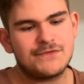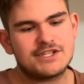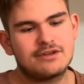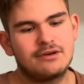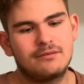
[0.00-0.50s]

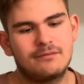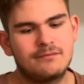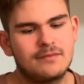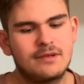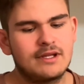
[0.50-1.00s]
So
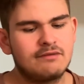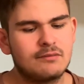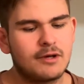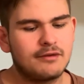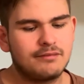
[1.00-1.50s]

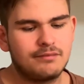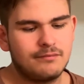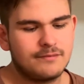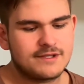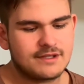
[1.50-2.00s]
even
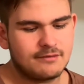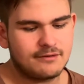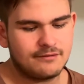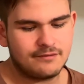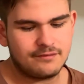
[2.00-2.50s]
some
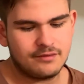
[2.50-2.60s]
of